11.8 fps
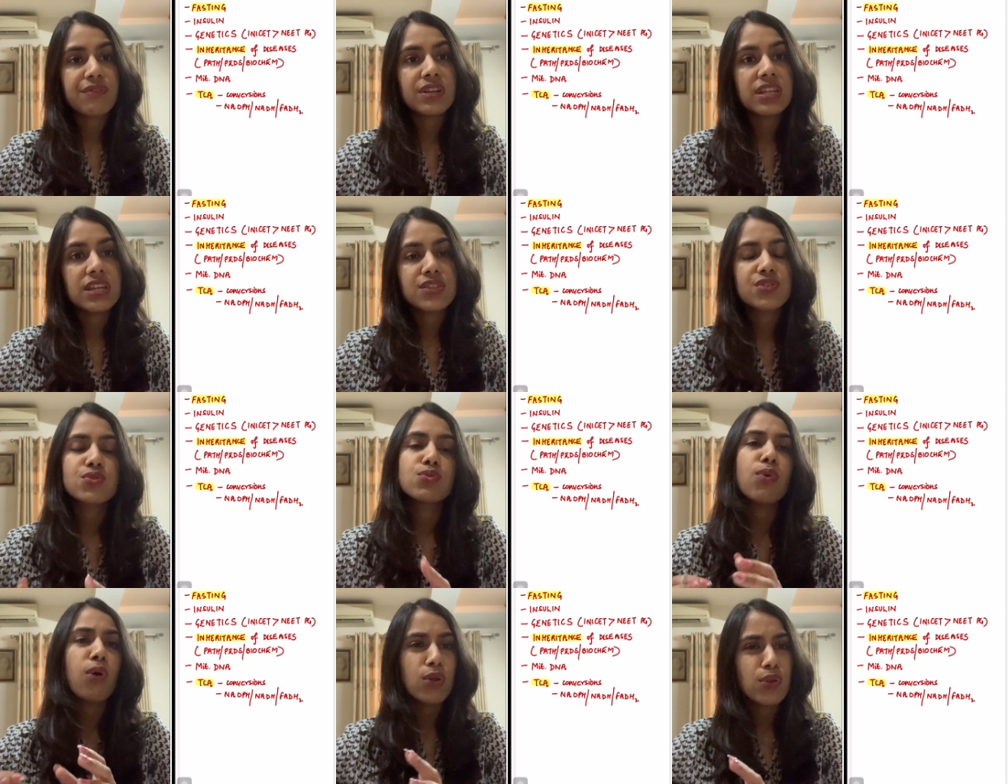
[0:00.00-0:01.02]

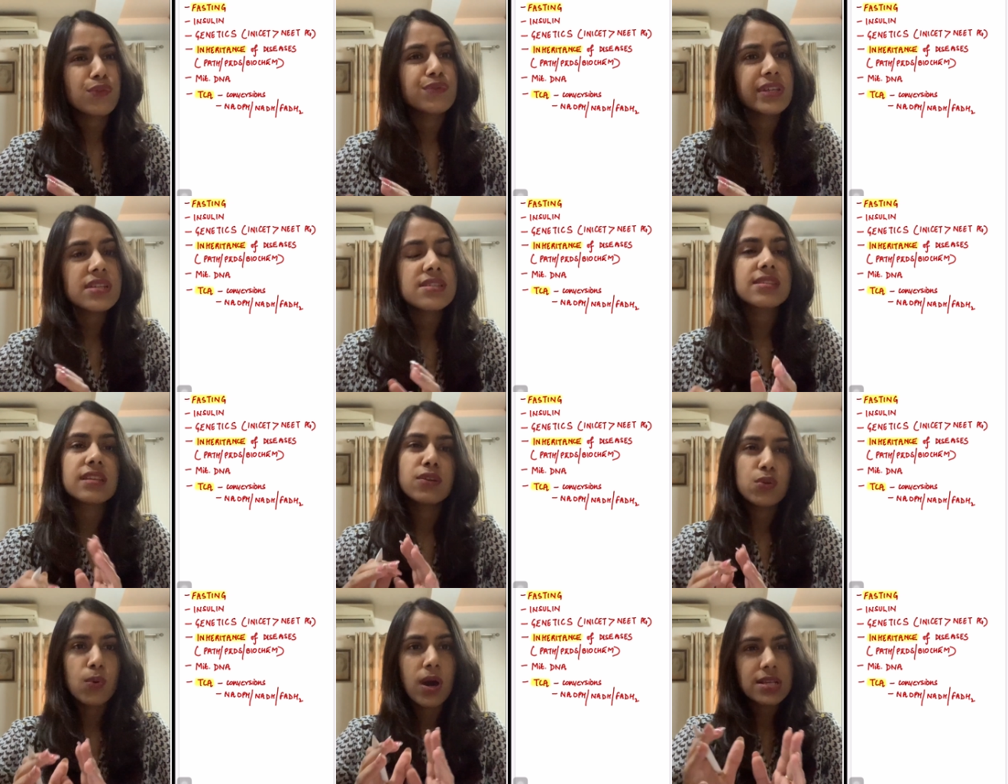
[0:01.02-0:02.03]
FADH2, all of this they
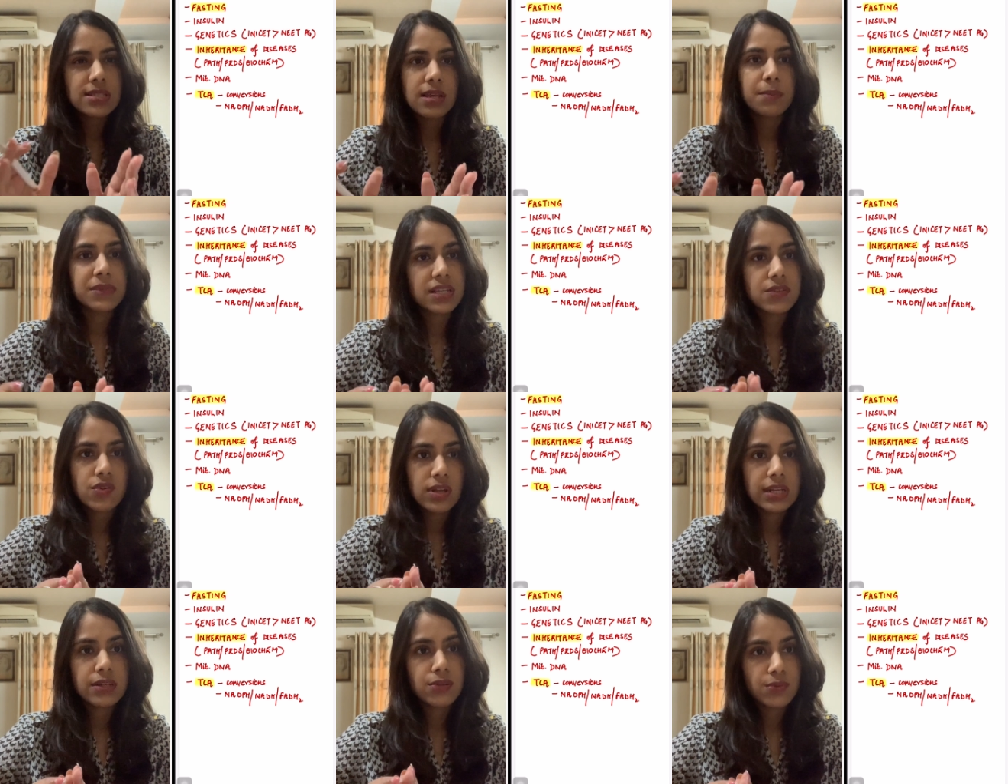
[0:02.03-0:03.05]
do ask some things
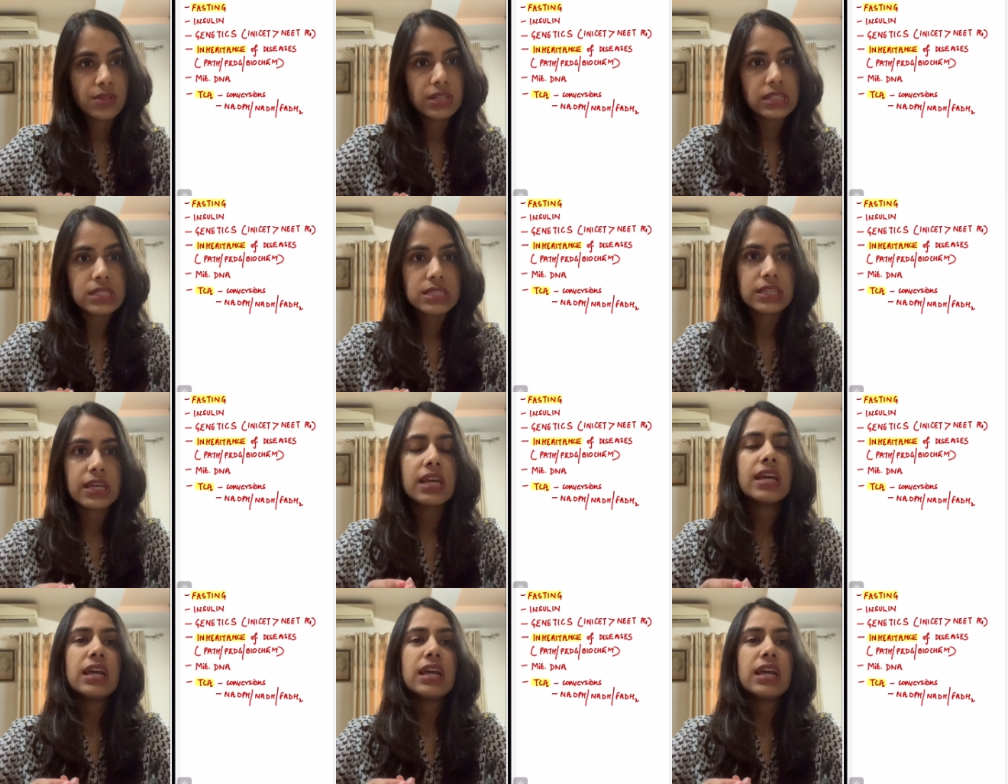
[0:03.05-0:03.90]
related to the TCA,